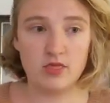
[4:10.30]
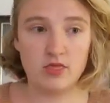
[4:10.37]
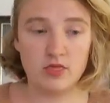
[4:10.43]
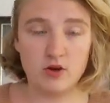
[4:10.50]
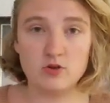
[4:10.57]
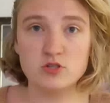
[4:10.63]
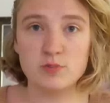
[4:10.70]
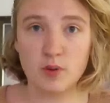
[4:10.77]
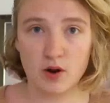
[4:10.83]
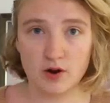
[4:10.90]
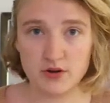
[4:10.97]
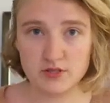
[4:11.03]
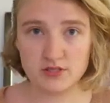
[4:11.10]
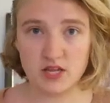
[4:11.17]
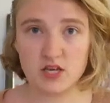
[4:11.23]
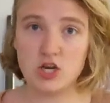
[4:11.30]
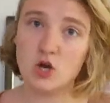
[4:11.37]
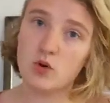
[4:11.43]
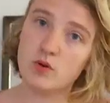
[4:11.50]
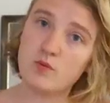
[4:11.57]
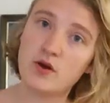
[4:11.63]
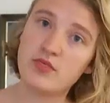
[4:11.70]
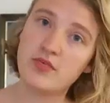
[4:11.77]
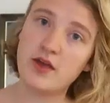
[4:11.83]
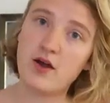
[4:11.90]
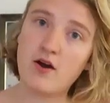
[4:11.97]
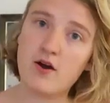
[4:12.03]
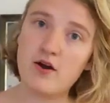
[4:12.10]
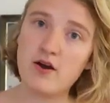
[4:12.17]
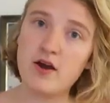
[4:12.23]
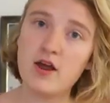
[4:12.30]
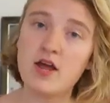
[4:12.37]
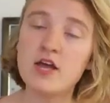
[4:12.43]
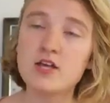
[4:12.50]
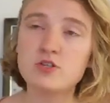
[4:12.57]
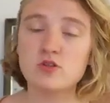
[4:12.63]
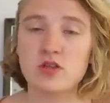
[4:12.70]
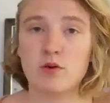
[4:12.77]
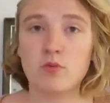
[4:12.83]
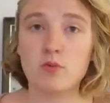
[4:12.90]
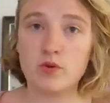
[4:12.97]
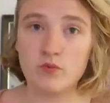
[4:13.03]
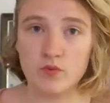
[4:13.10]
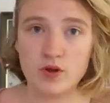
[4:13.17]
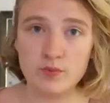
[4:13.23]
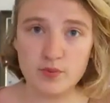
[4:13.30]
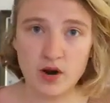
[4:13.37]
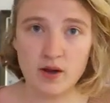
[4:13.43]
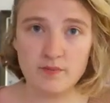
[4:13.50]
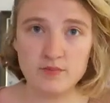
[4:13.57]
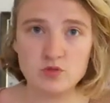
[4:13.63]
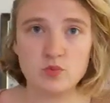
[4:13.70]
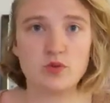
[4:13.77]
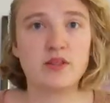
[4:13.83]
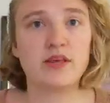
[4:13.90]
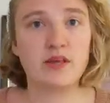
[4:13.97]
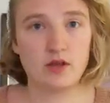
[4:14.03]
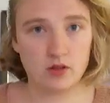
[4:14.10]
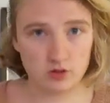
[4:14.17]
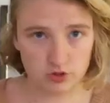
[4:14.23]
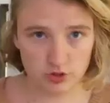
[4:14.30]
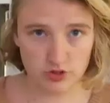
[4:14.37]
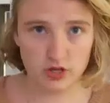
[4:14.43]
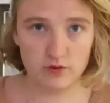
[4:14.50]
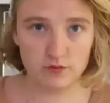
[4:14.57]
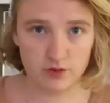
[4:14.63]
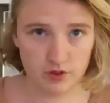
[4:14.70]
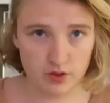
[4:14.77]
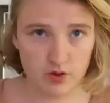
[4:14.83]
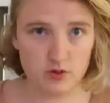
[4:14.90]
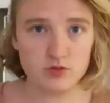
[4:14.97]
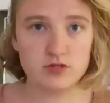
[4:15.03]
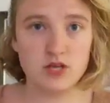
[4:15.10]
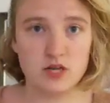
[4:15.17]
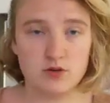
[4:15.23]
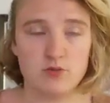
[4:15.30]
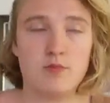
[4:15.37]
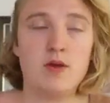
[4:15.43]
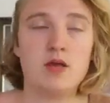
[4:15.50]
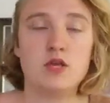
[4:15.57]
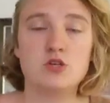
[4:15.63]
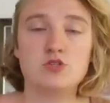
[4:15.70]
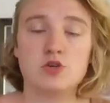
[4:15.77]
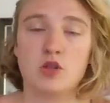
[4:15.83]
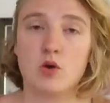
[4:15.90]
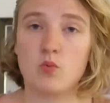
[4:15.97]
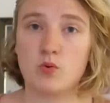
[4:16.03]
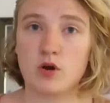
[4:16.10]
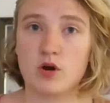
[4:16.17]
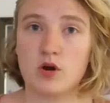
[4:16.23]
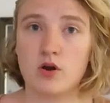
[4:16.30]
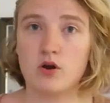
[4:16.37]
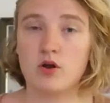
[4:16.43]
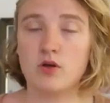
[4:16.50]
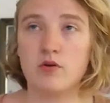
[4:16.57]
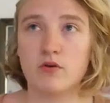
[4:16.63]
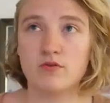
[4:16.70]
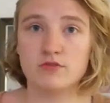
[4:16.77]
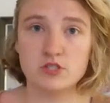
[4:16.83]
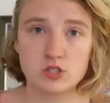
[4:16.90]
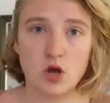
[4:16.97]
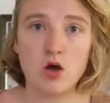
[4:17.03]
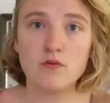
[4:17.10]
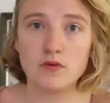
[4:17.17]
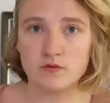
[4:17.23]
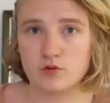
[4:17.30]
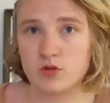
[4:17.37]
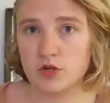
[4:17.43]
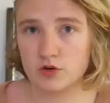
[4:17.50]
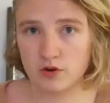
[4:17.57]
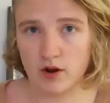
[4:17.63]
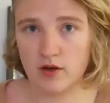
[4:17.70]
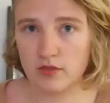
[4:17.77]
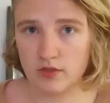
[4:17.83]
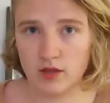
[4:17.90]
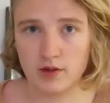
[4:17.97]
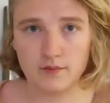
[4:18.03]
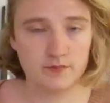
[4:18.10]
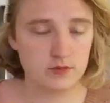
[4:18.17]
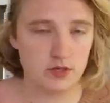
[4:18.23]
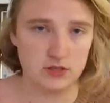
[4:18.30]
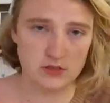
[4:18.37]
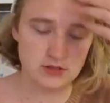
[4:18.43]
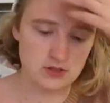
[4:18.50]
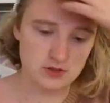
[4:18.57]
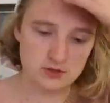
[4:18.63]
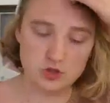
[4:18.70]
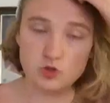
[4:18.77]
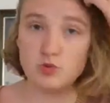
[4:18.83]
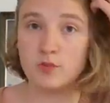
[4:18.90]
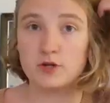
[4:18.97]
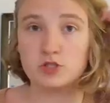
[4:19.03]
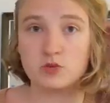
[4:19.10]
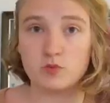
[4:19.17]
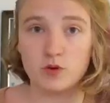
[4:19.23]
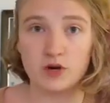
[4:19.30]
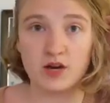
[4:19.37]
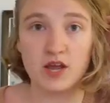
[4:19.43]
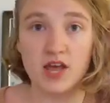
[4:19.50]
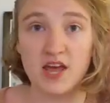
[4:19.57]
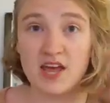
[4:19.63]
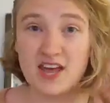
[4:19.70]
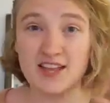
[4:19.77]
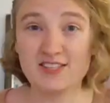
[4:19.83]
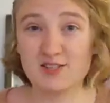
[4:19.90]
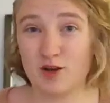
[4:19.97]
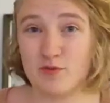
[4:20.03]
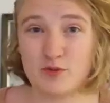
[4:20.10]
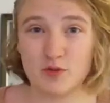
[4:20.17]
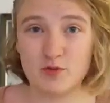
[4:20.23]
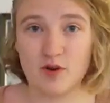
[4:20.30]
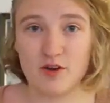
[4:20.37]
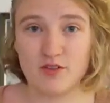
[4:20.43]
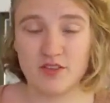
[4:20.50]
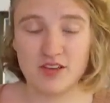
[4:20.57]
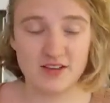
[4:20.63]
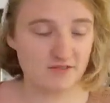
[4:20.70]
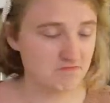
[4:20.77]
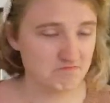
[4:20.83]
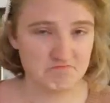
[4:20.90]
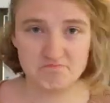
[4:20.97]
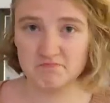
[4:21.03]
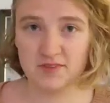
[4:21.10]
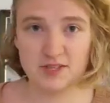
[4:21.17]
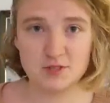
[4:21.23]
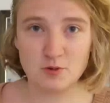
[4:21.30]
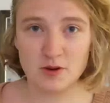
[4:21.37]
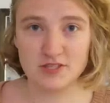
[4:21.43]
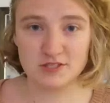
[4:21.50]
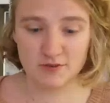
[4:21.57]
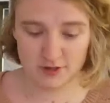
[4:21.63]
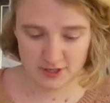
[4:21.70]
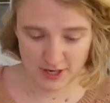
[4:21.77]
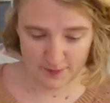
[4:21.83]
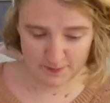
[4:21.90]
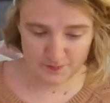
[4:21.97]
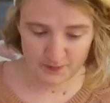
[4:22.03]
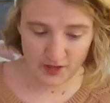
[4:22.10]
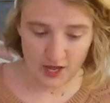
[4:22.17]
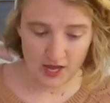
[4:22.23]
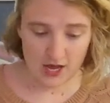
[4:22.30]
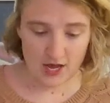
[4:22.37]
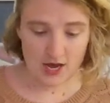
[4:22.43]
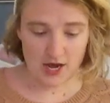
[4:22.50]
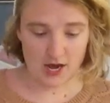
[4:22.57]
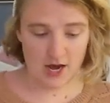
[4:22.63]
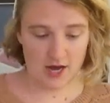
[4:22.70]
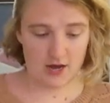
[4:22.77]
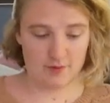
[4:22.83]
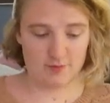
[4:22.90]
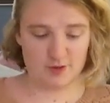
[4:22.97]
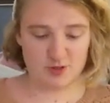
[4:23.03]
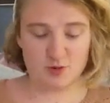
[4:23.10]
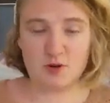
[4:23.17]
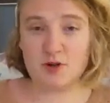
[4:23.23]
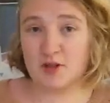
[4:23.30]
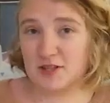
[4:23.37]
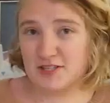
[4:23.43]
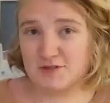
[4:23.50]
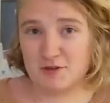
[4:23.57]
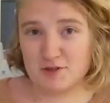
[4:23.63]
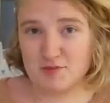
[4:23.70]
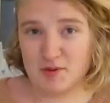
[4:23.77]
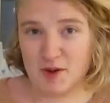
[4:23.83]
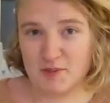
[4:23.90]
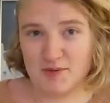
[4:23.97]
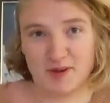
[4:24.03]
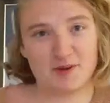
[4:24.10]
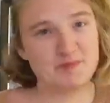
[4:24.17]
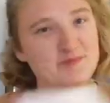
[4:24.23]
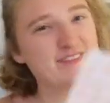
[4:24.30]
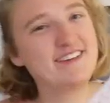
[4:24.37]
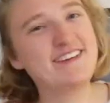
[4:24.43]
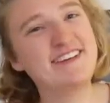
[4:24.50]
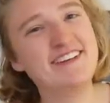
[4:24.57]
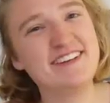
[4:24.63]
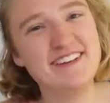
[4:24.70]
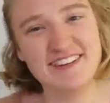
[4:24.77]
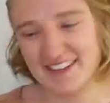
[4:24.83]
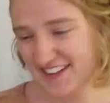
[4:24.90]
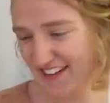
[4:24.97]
those parts and knowing what they are, so that when we read problems, we're like looking for those and making sure that we're solving for the correct thing, because to do a bunch of work and solve for the wrong thing is a waste of our time. So we're gonna look at this first problem here.